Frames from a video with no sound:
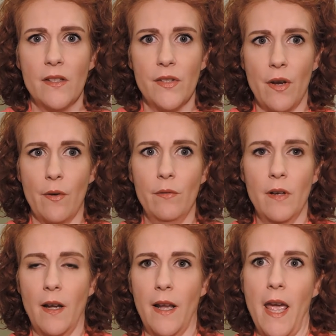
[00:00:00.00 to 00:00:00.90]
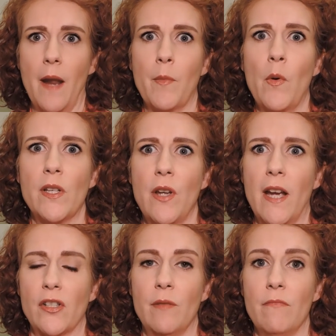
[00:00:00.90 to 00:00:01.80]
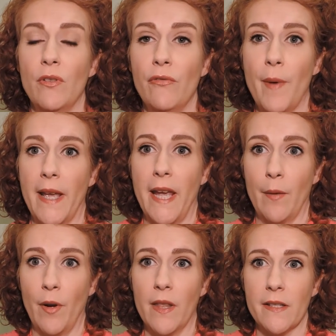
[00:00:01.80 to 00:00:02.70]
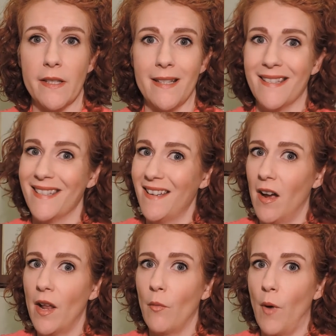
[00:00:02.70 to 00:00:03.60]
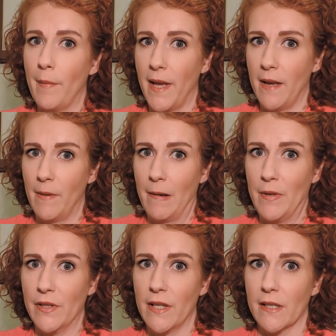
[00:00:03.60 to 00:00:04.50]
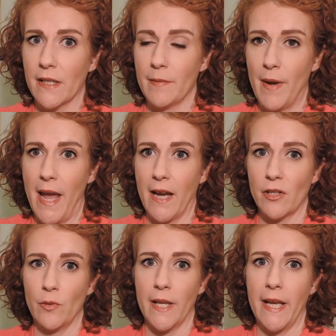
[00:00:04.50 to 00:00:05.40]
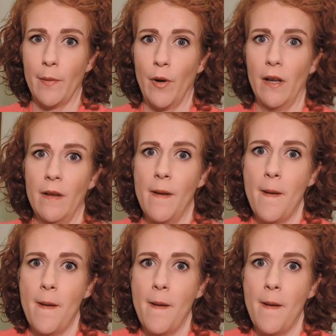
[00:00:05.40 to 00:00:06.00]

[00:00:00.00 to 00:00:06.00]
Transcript: So again, I'm going to actually move my camera. This is not a webcam that I'm using, this is my actual camera.